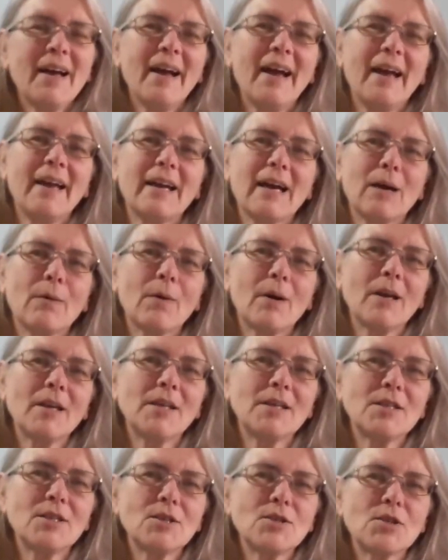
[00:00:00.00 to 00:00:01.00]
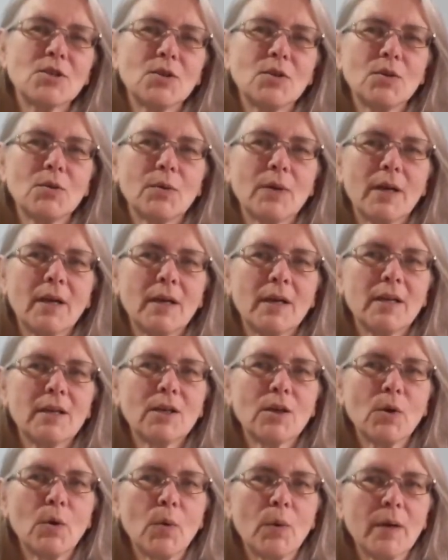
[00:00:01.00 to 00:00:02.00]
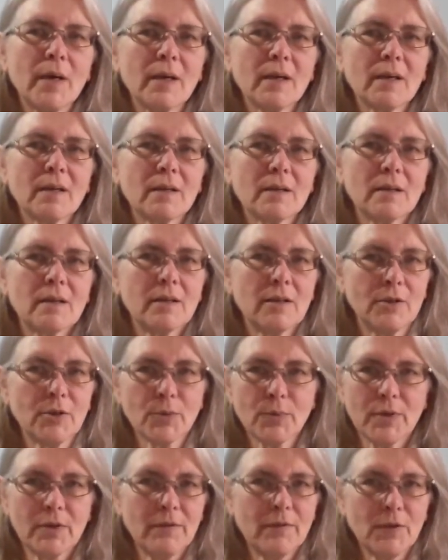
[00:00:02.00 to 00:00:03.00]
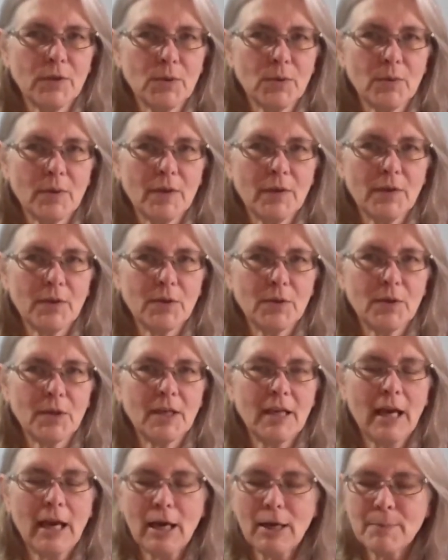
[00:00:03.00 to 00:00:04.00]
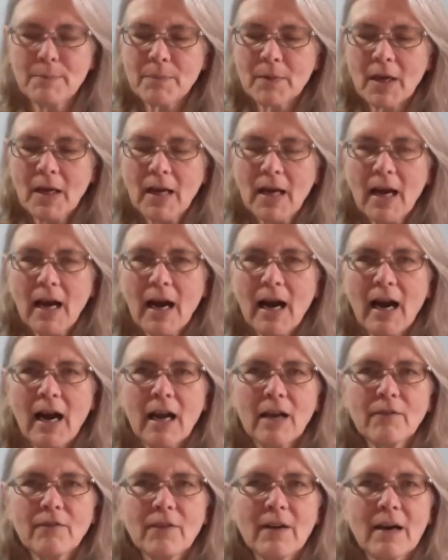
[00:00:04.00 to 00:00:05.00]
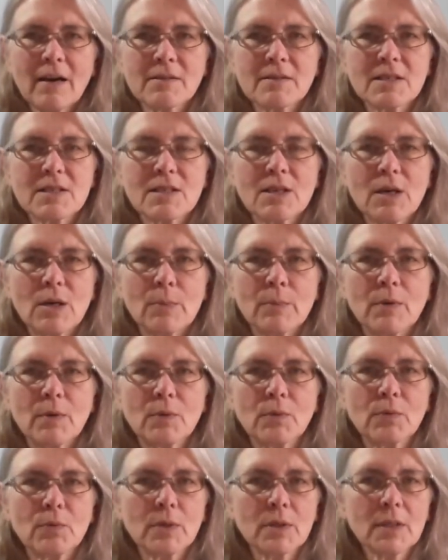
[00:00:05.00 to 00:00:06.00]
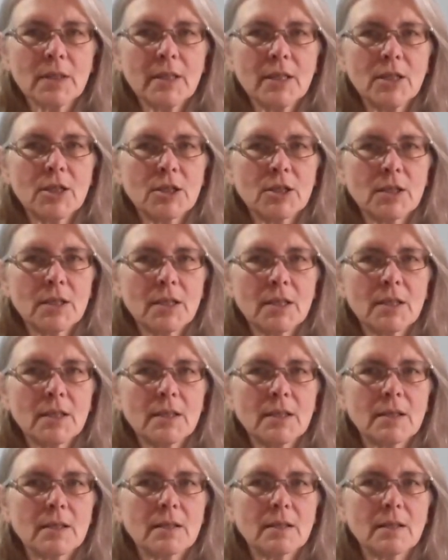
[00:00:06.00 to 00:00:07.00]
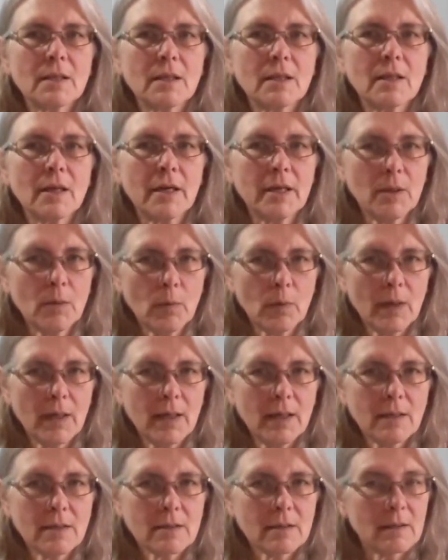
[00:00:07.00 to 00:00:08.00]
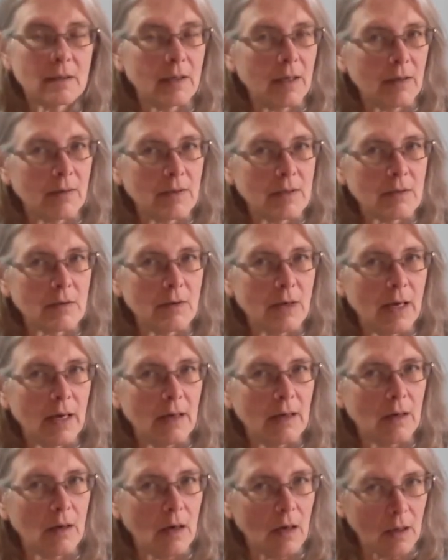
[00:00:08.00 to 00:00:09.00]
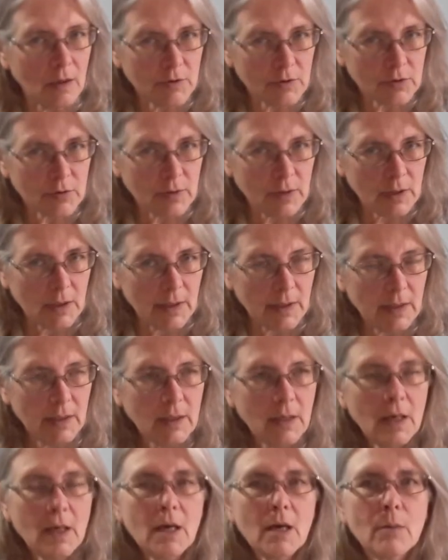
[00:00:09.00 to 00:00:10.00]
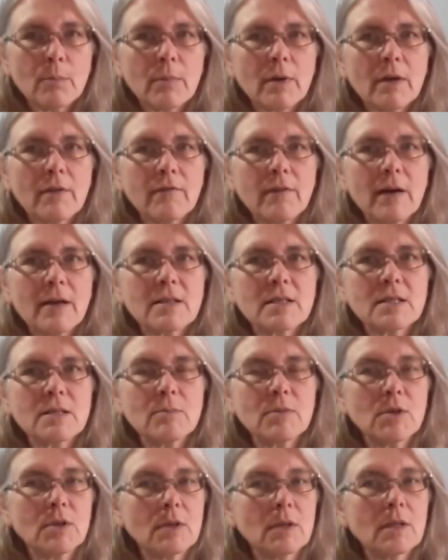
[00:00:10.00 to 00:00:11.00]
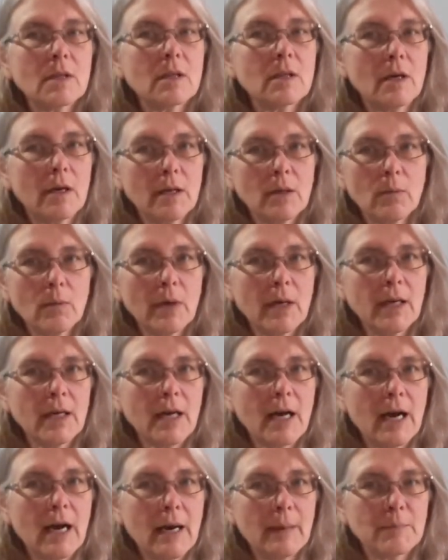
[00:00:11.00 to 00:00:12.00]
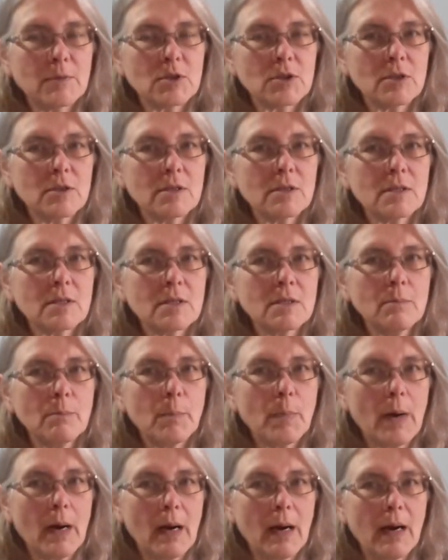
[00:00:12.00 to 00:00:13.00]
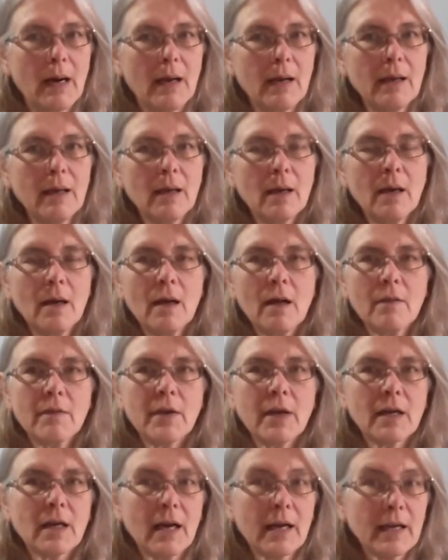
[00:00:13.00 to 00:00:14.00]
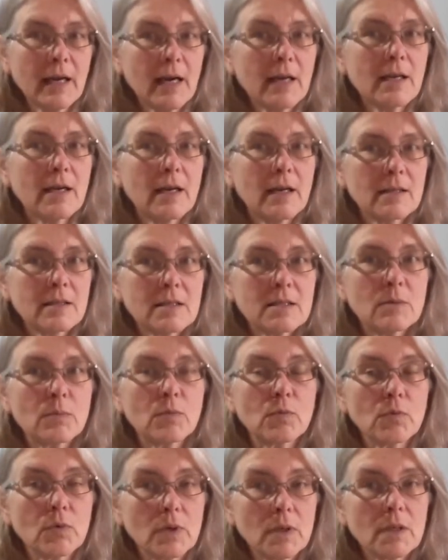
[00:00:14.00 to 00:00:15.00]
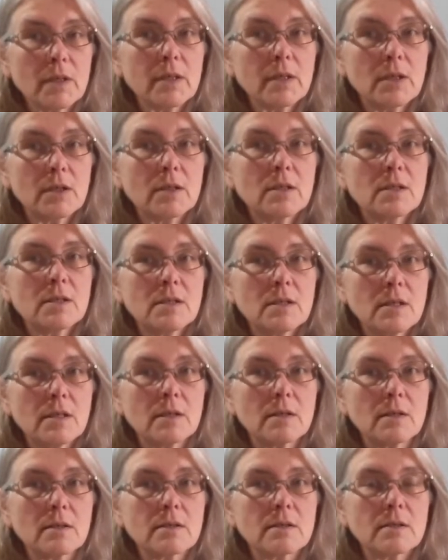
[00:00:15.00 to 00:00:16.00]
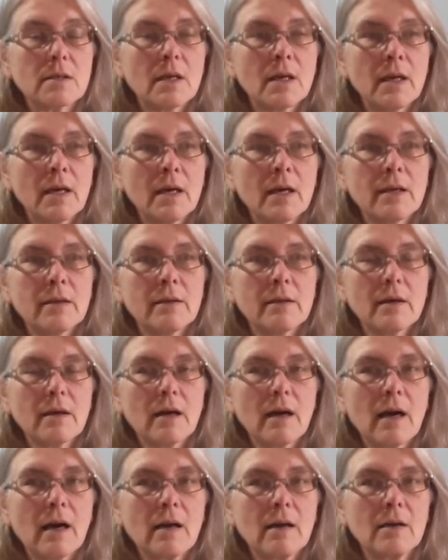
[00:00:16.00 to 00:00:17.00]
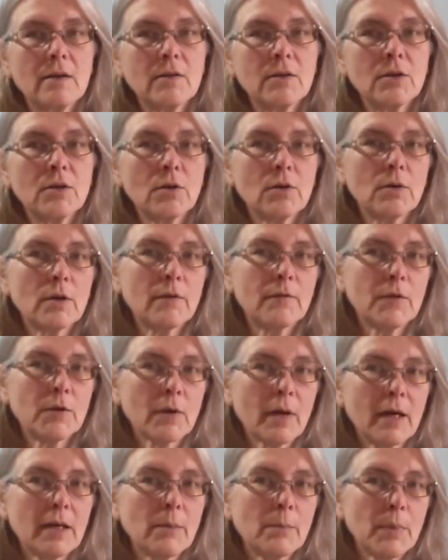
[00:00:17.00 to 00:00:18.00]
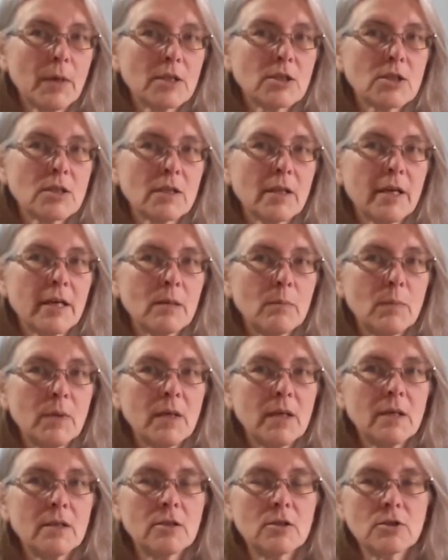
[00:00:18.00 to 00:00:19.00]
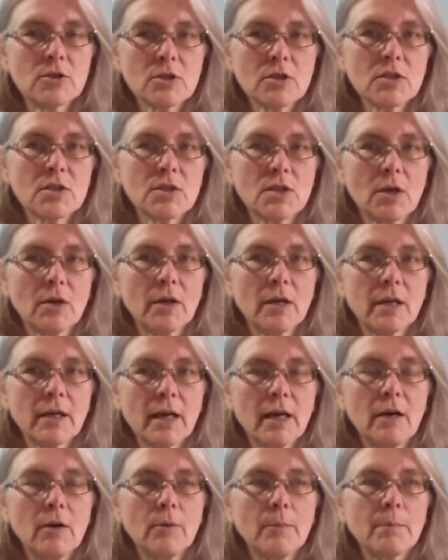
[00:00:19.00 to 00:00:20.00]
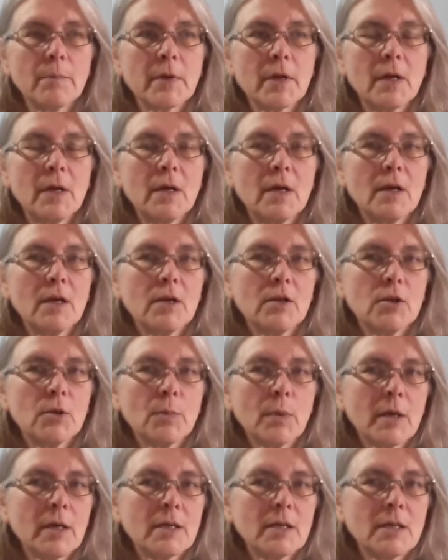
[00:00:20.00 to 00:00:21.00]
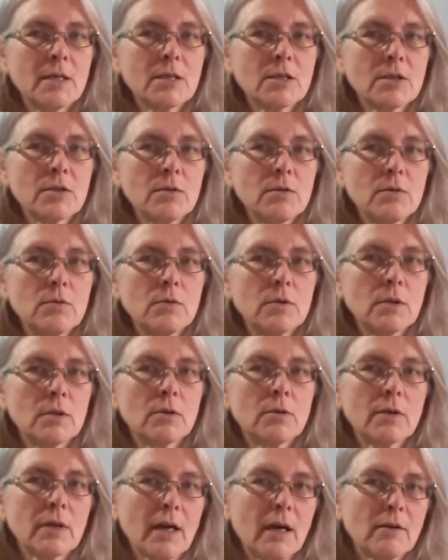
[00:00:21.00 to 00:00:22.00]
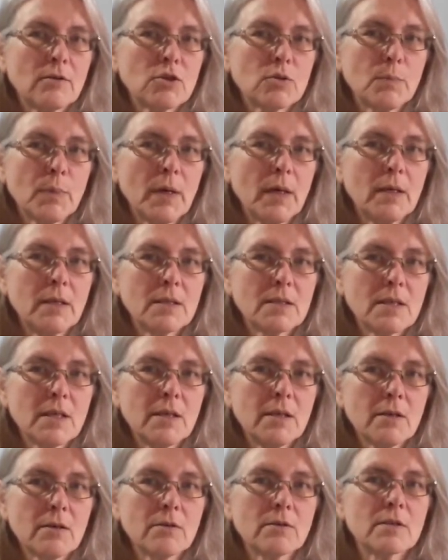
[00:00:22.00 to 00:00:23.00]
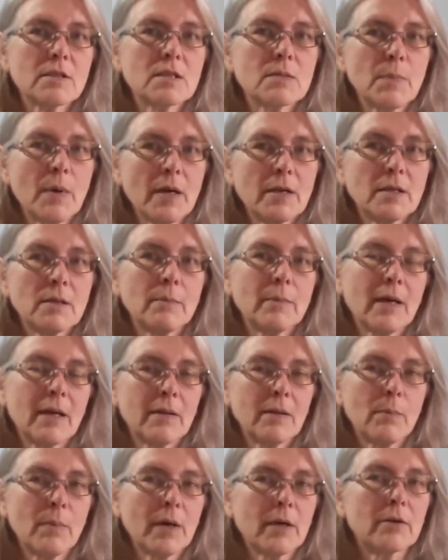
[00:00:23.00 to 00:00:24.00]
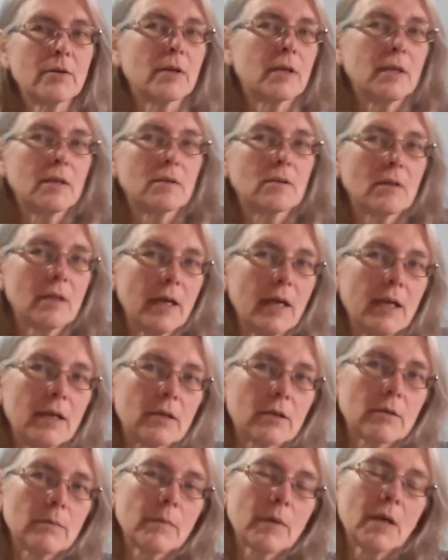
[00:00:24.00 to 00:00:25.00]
Hey, I wanted to do a quick gear review with you today. I found some really good lightweight, now these are not ultralight, but I found some good lightweight options to buy that I got on some really good deals. And you know, if you're on a budget like me and you're just starting out, you might need to, count your pennies here to spend them on the better gear later.